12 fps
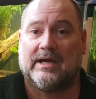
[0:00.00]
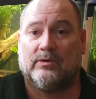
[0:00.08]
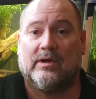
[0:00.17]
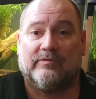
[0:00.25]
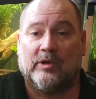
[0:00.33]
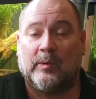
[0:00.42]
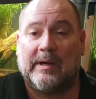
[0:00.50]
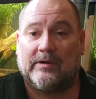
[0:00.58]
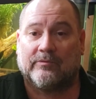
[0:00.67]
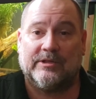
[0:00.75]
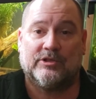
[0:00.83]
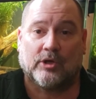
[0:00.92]
you have no way
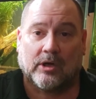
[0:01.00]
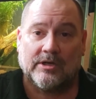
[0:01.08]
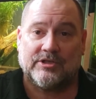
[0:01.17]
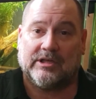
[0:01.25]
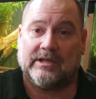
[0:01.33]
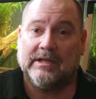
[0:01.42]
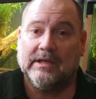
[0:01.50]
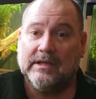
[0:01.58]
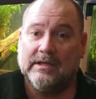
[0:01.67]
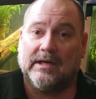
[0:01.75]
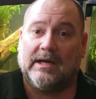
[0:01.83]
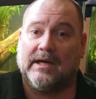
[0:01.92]
to recharge it
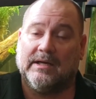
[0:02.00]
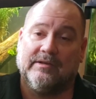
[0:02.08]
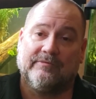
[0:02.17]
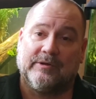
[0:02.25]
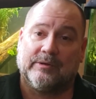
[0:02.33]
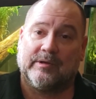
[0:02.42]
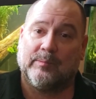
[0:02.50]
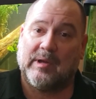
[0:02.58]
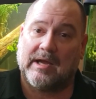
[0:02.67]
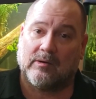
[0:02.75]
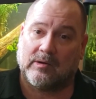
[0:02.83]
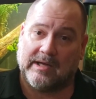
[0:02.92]
if you're in a
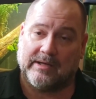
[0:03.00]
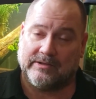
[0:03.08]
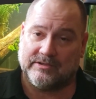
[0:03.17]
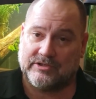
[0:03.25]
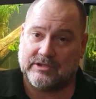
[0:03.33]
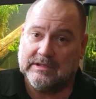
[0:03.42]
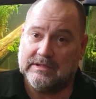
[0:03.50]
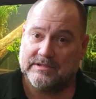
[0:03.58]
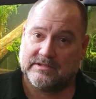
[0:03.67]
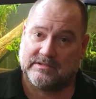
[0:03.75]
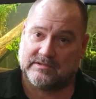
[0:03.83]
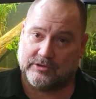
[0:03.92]
power outage
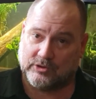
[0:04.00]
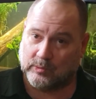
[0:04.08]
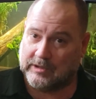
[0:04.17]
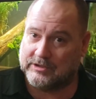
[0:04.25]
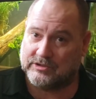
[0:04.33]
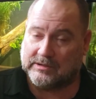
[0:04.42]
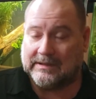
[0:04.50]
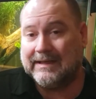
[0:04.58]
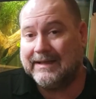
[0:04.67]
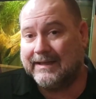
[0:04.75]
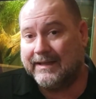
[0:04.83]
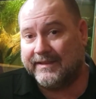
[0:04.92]
situation.
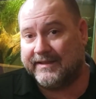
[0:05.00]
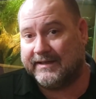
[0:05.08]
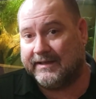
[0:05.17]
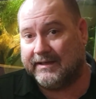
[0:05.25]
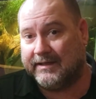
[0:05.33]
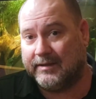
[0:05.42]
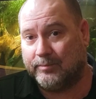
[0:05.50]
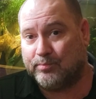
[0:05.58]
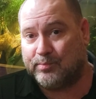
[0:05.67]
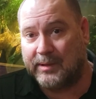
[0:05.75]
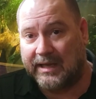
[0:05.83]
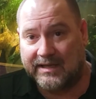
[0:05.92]
The
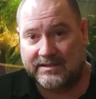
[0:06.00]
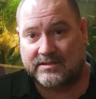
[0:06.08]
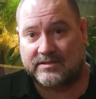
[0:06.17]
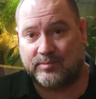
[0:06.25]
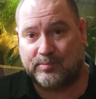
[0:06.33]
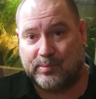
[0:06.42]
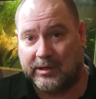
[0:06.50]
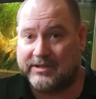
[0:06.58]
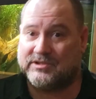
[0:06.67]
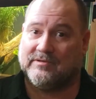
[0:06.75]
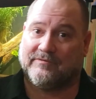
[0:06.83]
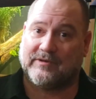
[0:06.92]
best
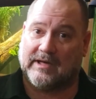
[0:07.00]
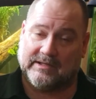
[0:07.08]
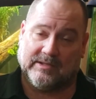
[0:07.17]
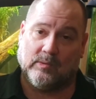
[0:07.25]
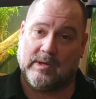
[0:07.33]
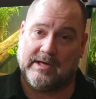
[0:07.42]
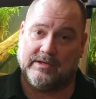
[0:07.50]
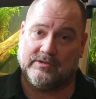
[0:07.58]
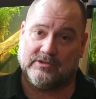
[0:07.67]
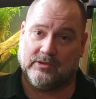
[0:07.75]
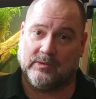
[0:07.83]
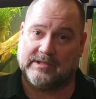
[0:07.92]
budget-friendly way to
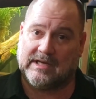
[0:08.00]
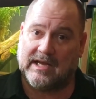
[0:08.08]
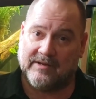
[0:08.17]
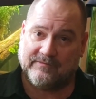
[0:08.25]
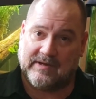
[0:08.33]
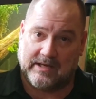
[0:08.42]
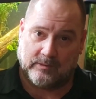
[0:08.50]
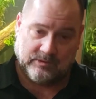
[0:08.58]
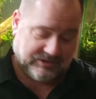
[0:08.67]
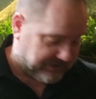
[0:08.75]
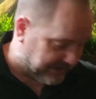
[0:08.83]
do it that I found was